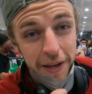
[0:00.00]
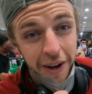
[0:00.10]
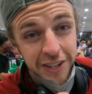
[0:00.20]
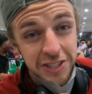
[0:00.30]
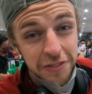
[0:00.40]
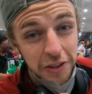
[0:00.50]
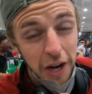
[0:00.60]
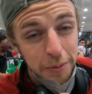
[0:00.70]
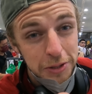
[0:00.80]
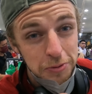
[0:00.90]
be honest, the food
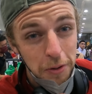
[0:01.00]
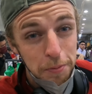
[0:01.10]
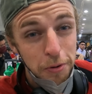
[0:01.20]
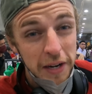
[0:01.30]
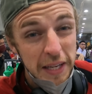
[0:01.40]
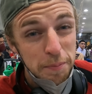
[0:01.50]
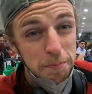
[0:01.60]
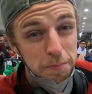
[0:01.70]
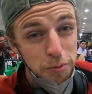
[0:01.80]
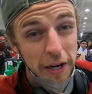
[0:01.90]
options were pretty
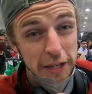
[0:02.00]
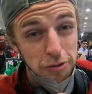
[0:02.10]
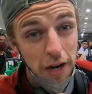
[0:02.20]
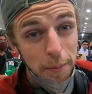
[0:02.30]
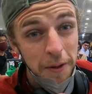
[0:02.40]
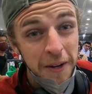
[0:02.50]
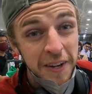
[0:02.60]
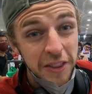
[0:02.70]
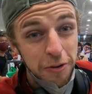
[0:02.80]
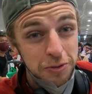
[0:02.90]
pretty crap.
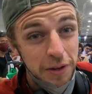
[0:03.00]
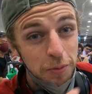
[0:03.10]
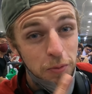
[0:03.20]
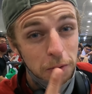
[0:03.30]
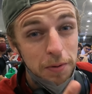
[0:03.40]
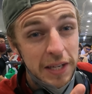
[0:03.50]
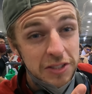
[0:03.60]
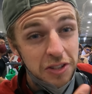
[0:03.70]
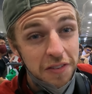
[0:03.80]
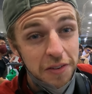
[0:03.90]
There was only one
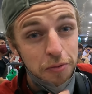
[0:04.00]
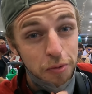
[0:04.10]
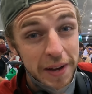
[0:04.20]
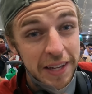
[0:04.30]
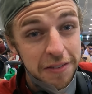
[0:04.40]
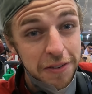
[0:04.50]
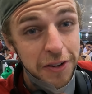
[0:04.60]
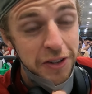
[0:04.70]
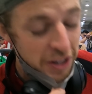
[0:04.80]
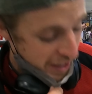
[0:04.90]
place serving real
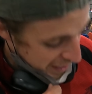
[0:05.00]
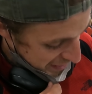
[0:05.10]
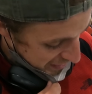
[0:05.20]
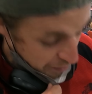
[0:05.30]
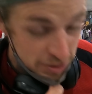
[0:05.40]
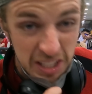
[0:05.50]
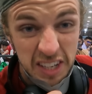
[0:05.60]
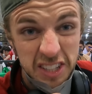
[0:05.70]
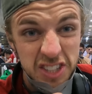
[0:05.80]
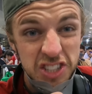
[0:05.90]
food, and it was
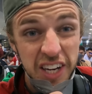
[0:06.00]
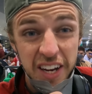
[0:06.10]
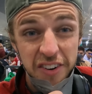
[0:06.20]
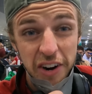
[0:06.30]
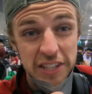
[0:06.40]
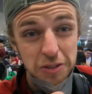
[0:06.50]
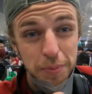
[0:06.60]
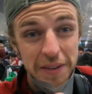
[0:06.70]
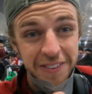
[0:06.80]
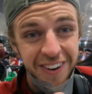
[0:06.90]
literally just chicken and rice or
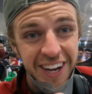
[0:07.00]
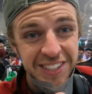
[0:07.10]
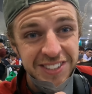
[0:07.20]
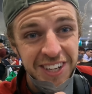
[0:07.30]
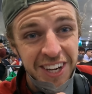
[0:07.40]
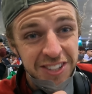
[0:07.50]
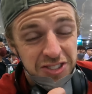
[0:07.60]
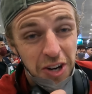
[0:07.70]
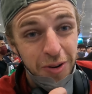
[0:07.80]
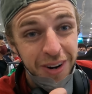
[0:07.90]
beef and rice.
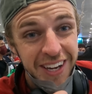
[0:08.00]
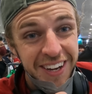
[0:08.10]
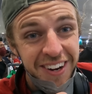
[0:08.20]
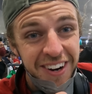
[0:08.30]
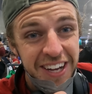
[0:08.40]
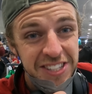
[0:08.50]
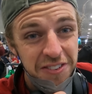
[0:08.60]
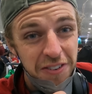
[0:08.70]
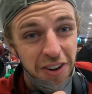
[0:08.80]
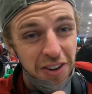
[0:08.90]
So we're here. It's a
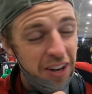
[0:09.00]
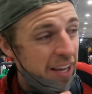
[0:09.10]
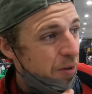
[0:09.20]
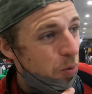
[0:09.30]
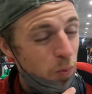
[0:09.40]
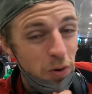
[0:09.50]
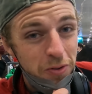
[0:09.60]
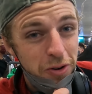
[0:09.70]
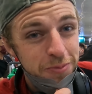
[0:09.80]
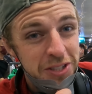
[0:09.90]
full like
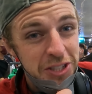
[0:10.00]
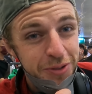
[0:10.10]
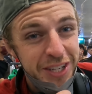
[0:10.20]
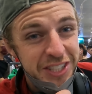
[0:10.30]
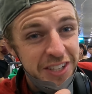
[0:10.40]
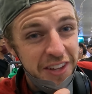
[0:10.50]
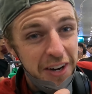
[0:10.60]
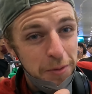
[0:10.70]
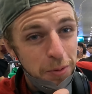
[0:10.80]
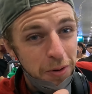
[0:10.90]
one room situation in the
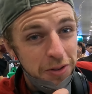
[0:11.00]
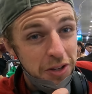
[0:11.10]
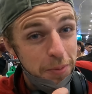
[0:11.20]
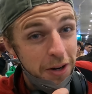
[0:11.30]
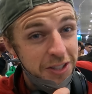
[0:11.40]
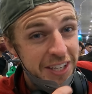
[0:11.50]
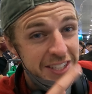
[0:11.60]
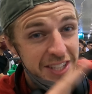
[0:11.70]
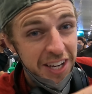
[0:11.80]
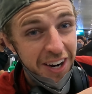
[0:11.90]
airport. The departure
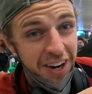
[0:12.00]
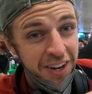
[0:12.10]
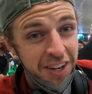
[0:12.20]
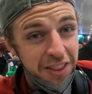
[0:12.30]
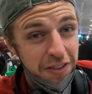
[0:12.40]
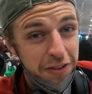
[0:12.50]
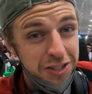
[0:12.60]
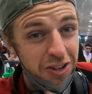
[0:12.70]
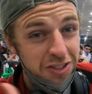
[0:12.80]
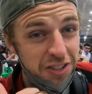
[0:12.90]
gate's there, the food
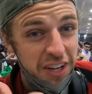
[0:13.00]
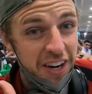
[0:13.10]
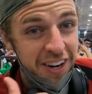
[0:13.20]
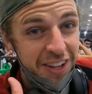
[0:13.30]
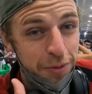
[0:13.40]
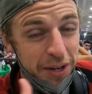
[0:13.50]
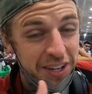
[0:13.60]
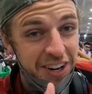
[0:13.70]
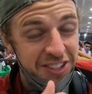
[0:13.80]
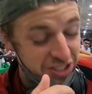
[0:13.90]
stalls are there, and the
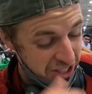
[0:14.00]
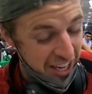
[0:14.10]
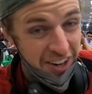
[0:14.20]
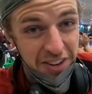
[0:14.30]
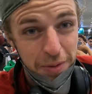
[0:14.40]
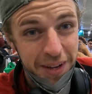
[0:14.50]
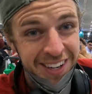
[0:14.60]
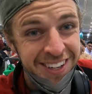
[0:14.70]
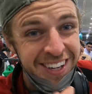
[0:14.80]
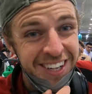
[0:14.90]
waiting lounge is here in the
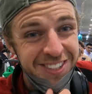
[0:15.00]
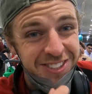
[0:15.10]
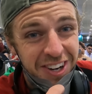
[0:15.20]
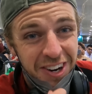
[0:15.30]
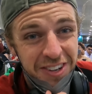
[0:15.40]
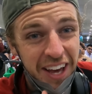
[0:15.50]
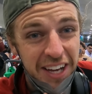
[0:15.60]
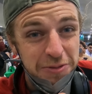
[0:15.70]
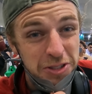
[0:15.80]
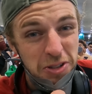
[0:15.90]
middle. So
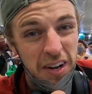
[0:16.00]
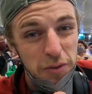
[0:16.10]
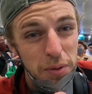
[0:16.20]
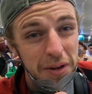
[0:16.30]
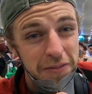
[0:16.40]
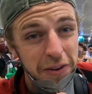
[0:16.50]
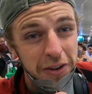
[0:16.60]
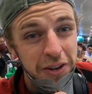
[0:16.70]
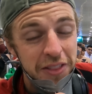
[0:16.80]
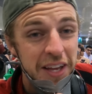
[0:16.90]
yeah, just gonna have a wee bit of
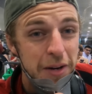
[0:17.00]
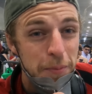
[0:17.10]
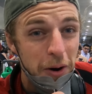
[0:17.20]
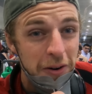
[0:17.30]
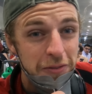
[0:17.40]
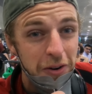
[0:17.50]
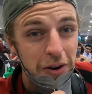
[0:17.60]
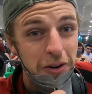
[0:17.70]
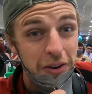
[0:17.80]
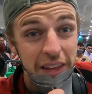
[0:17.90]
food, then depart
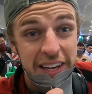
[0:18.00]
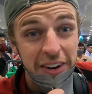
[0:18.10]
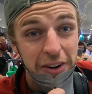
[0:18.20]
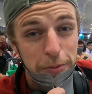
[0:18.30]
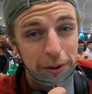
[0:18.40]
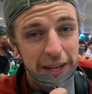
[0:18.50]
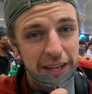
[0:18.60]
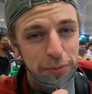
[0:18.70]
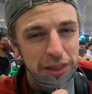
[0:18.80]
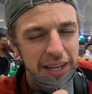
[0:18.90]
for or then get on our
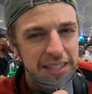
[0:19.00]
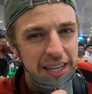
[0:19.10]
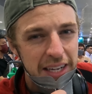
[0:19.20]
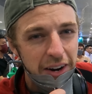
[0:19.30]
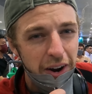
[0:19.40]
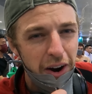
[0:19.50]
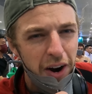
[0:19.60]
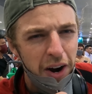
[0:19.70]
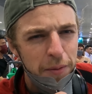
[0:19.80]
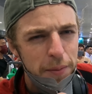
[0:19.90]
plane. We think it's like an
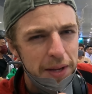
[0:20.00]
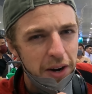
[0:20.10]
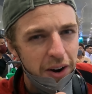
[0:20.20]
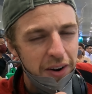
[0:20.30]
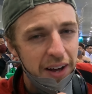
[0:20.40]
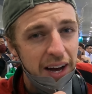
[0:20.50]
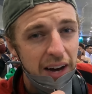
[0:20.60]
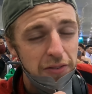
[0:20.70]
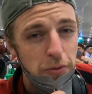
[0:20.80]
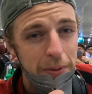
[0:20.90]
hour, maybe an hour and a
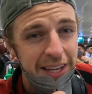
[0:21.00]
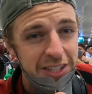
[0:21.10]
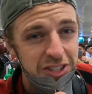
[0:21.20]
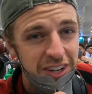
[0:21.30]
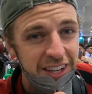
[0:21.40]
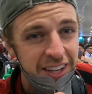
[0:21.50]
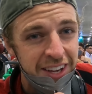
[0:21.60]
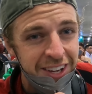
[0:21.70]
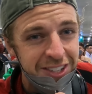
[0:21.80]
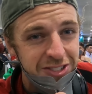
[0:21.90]
half of a plane journey.
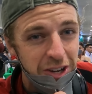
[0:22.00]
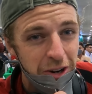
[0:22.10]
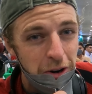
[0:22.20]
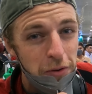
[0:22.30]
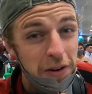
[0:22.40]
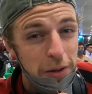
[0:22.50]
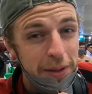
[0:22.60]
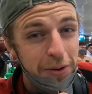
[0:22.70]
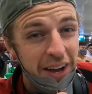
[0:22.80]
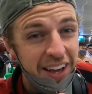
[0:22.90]
So hopefully it'll
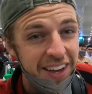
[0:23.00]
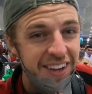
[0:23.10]
be okay.